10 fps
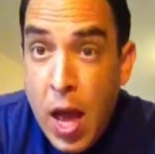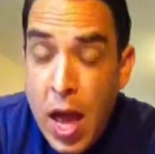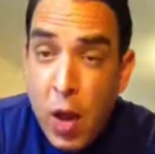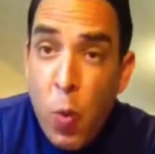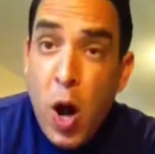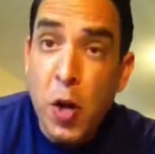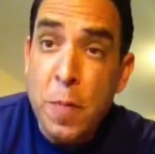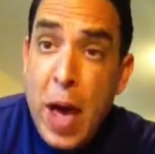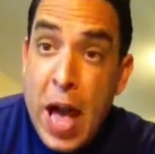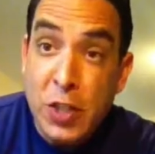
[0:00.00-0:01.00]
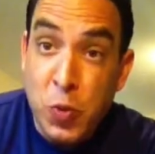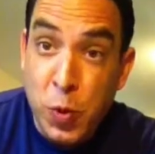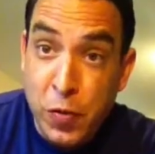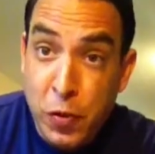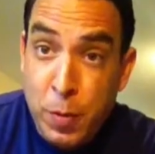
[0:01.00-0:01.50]
Hey, welcome back to
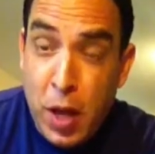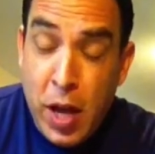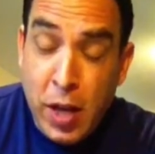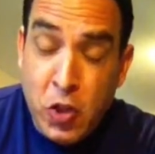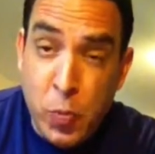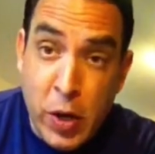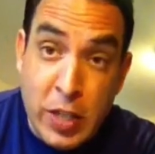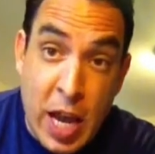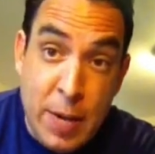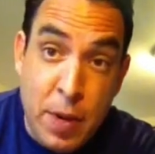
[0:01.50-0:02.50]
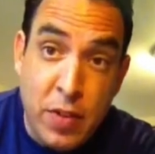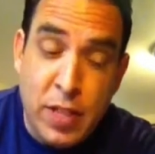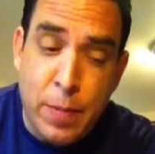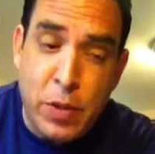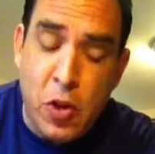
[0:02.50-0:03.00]
Real Food Blog. Super excited about this
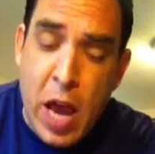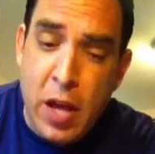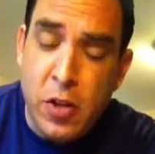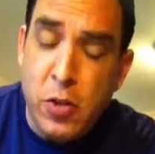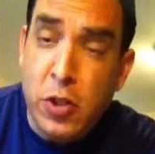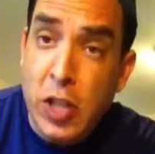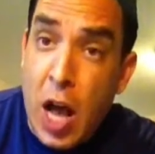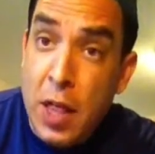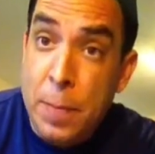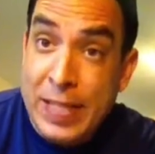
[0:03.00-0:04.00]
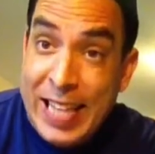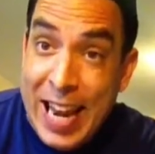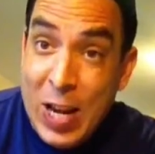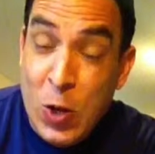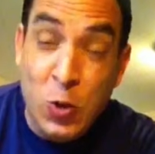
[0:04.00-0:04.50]
episode of how to do scallop
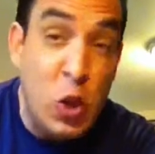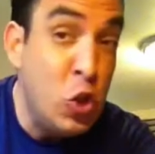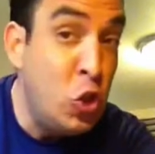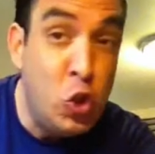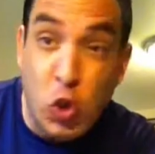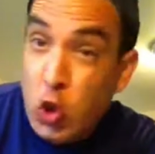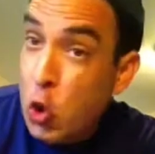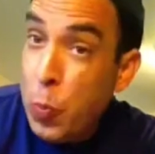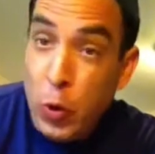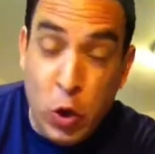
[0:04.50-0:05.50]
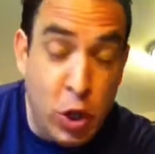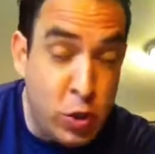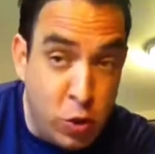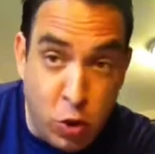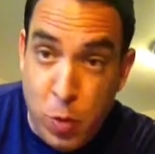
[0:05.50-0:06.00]
potatoes.
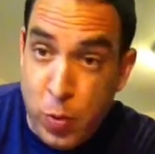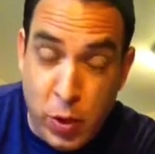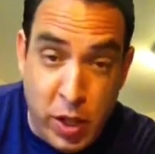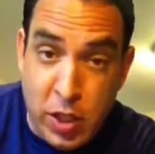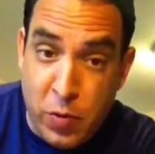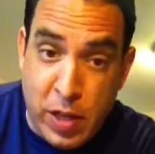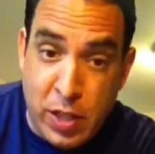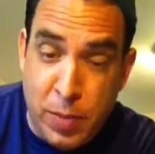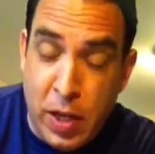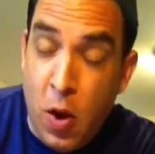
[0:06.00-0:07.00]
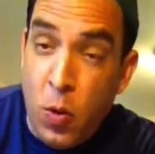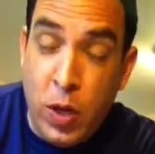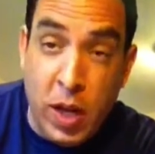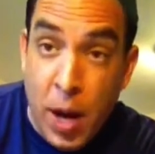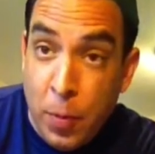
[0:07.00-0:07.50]
Super easy recipe, only
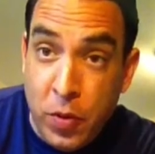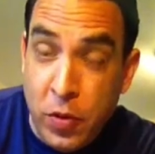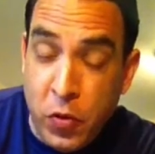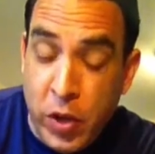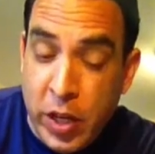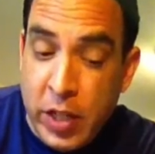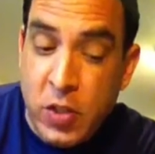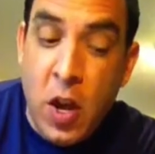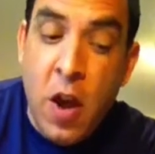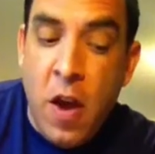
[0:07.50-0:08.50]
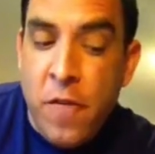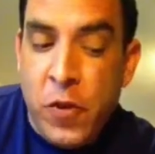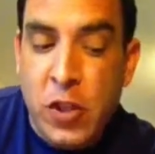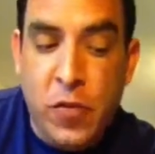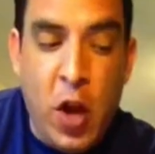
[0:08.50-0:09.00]
a couple of ingredients.
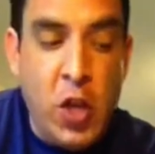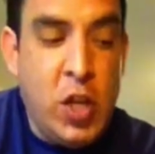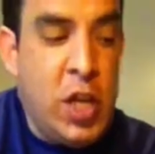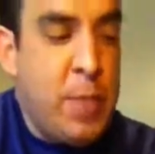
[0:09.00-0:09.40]
First of all, you need